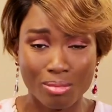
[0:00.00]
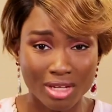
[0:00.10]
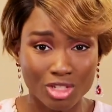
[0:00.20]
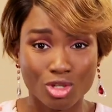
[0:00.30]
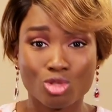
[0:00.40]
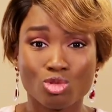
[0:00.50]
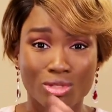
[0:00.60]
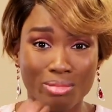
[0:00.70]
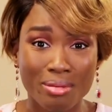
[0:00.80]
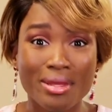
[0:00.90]
complications to
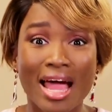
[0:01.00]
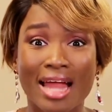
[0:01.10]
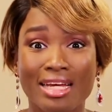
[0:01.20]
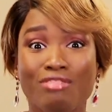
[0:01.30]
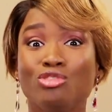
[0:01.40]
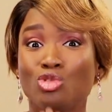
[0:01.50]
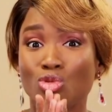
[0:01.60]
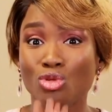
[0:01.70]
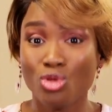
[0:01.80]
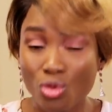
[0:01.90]
the baby and even to
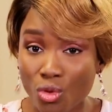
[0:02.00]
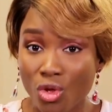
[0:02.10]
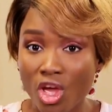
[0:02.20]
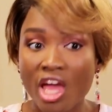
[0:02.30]
you.